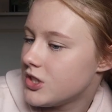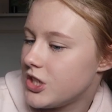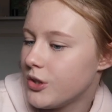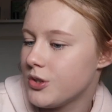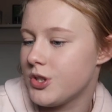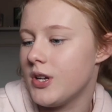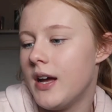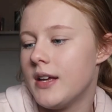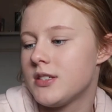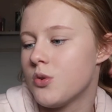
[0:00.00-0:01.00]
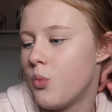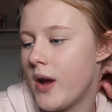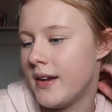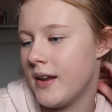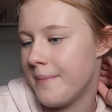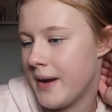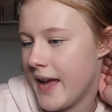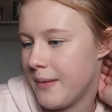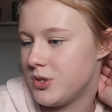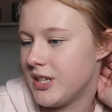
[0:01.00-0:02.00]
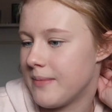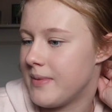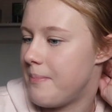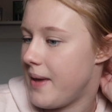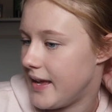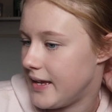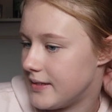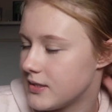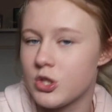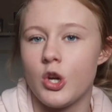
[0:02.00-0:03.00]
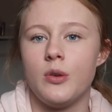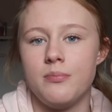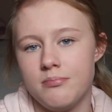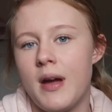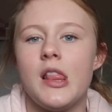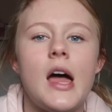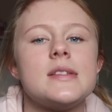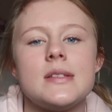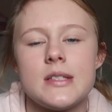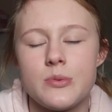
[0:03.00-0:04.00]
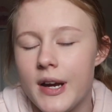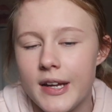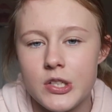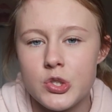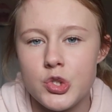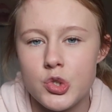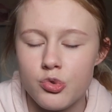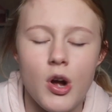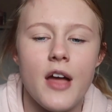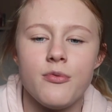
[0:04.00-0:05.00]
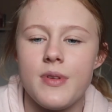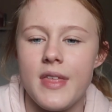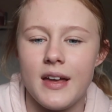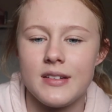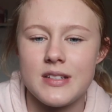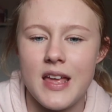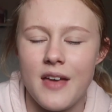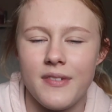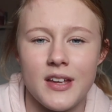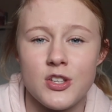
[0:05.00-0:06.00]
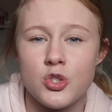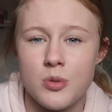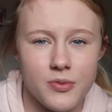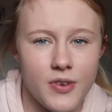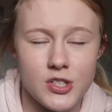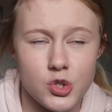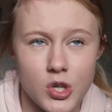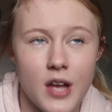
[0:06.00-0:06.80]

She also asked, when am I able to get my P's, so my license where I can drive without having a supervised